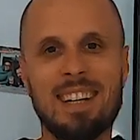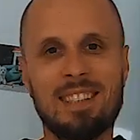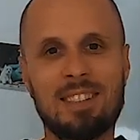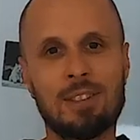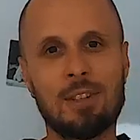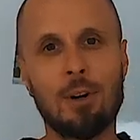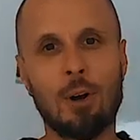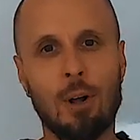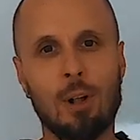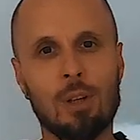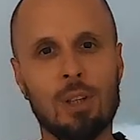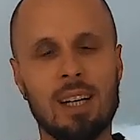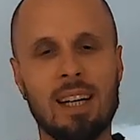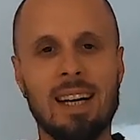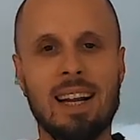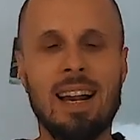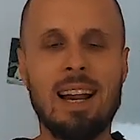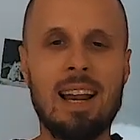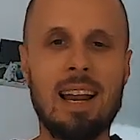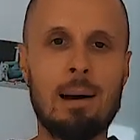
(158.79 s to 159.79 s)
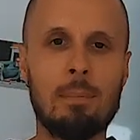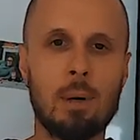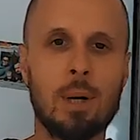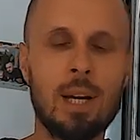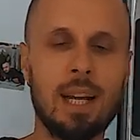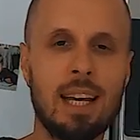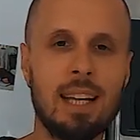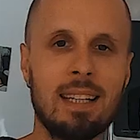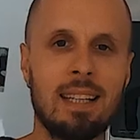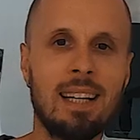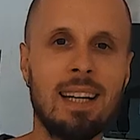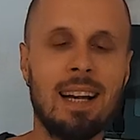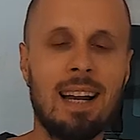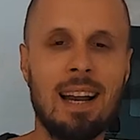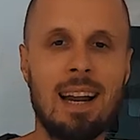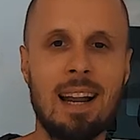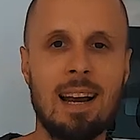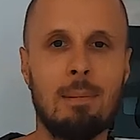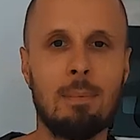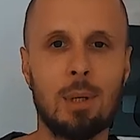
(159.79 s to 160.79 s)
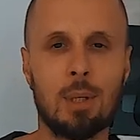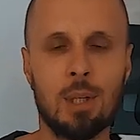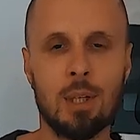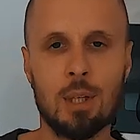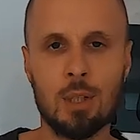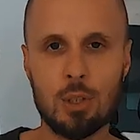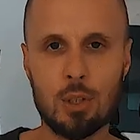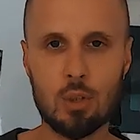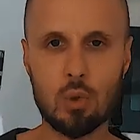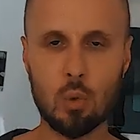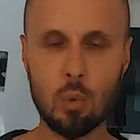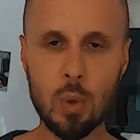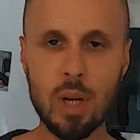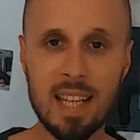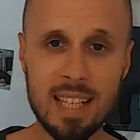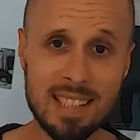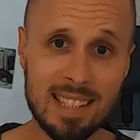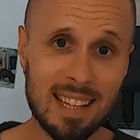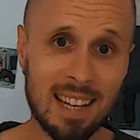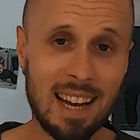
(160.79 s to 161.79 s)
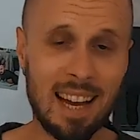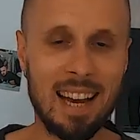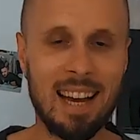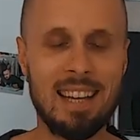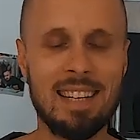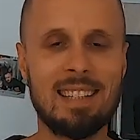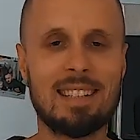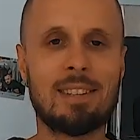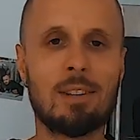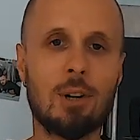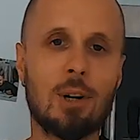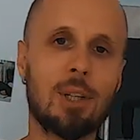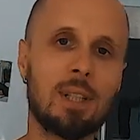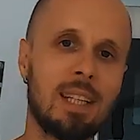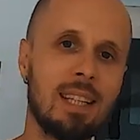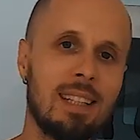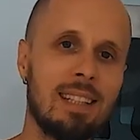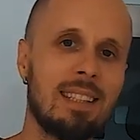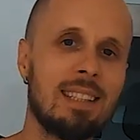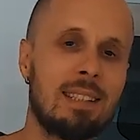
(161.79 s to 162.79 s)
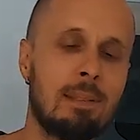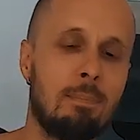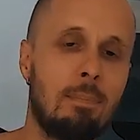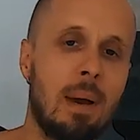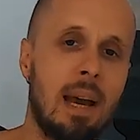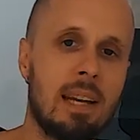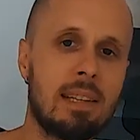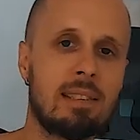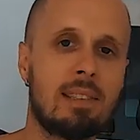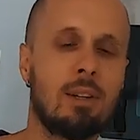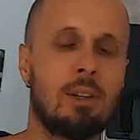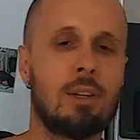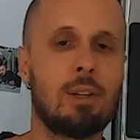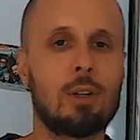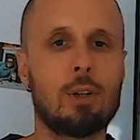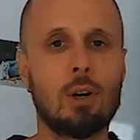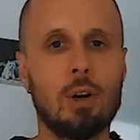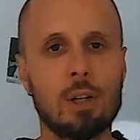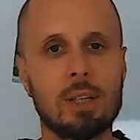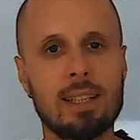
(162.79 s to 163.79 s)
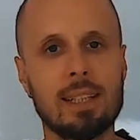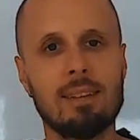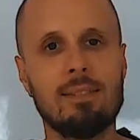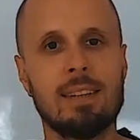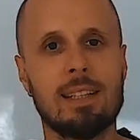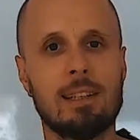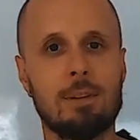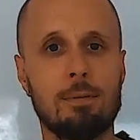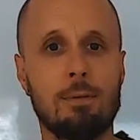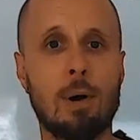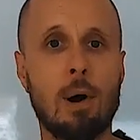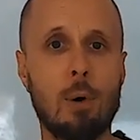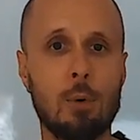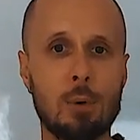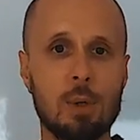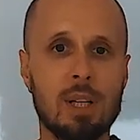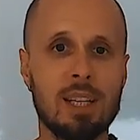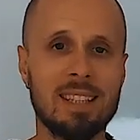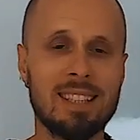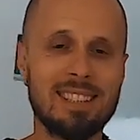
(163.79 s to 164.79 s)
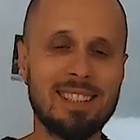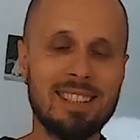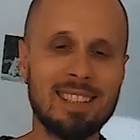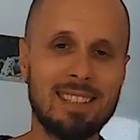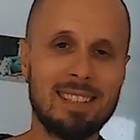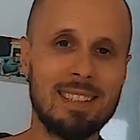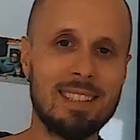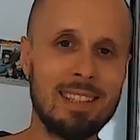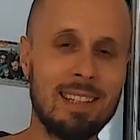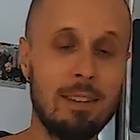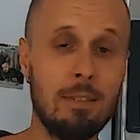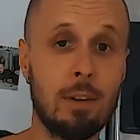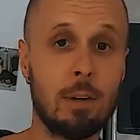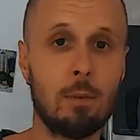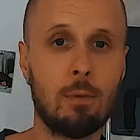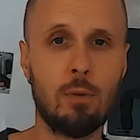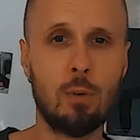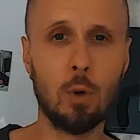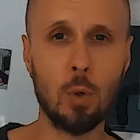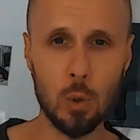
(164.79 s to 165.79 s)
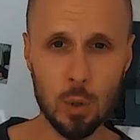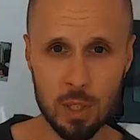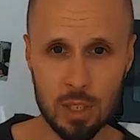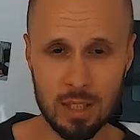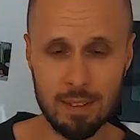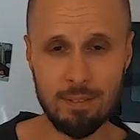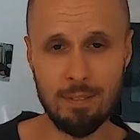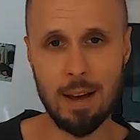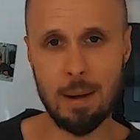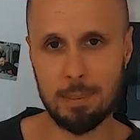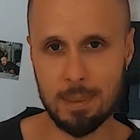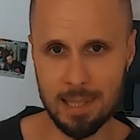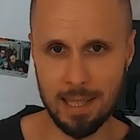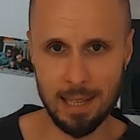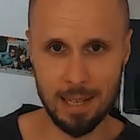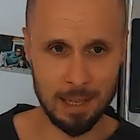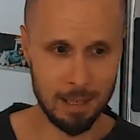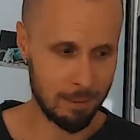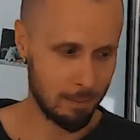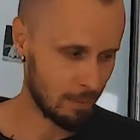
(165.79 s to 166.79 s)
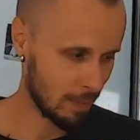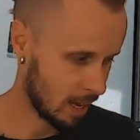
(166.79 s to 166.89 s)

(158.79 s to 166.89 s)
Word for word: It's called Lemonade Lemon Squeeze and this cocktail is based on the cocktail that I found in GT Living Foods website.